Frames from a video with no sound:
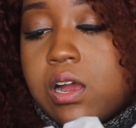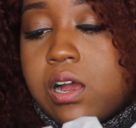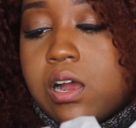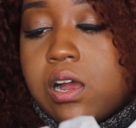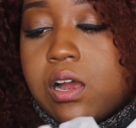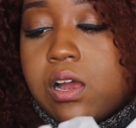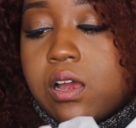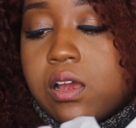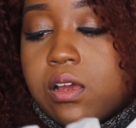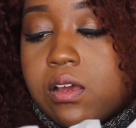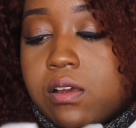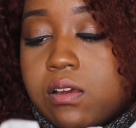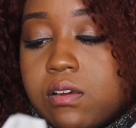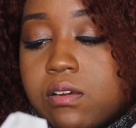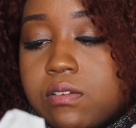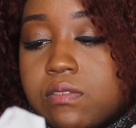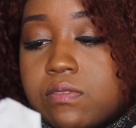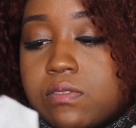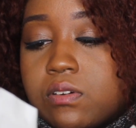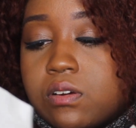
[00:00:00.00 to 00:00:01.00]
I
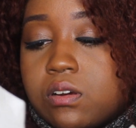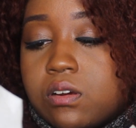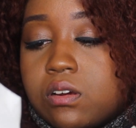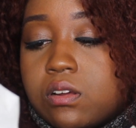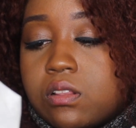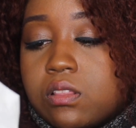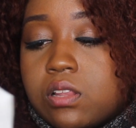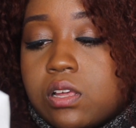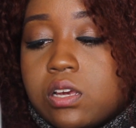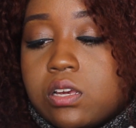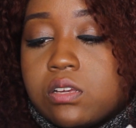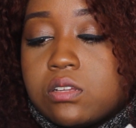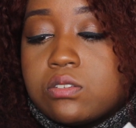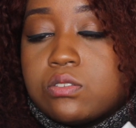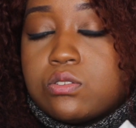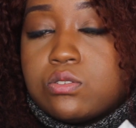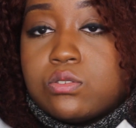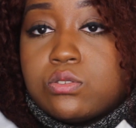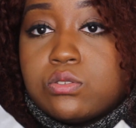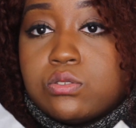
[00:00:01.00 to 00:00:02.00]
have like
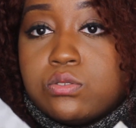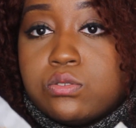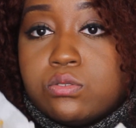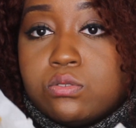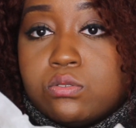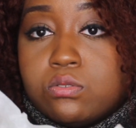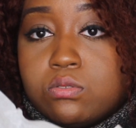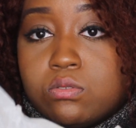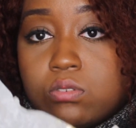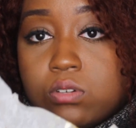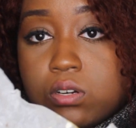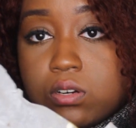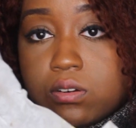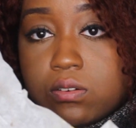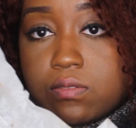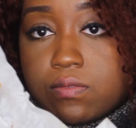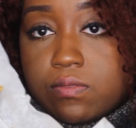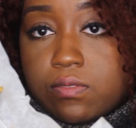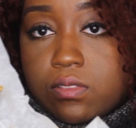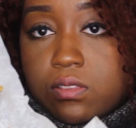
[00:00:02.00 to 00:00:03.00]
2
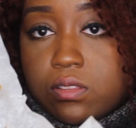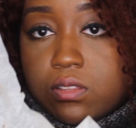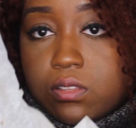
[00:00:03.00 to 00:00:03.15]
of